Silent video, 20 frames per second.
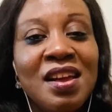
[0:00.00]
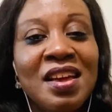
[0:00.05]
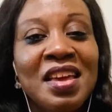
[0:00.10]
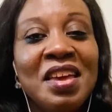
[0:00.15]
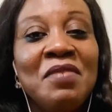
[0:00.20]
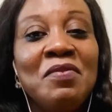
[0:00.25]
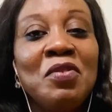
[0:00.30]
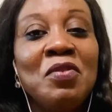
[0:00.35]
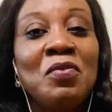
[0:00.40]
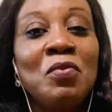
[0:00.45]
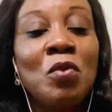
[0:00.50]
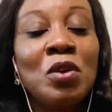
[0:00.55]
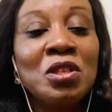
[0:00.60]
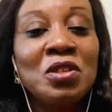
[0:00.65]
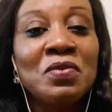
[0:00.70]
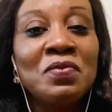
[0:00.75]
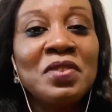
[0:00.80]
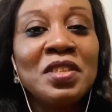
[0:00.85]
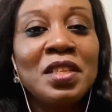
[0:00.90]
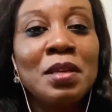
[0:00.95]
If you want
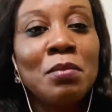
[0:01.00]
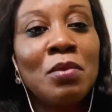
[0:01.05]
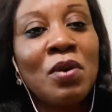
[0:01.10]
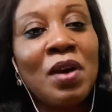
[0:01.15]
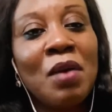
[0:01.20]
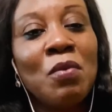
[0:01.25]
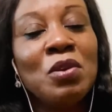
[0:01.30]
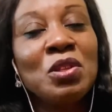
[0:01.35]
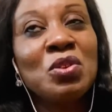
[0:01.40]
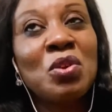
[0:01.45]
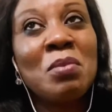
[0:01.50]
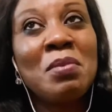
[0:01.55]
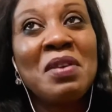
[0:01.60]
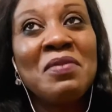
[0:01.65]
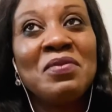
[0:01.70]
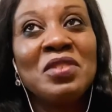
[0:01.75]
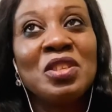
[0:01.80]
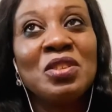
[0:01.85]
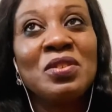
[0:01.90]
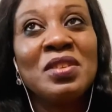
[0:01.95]
to visit them, oh, I want to come and
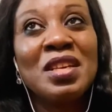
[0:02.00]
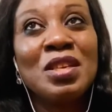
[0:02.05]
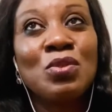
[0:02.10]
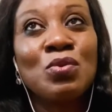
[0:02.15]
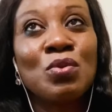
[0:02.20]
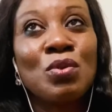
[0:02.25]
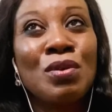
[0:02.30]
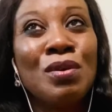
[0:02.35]
visit next week.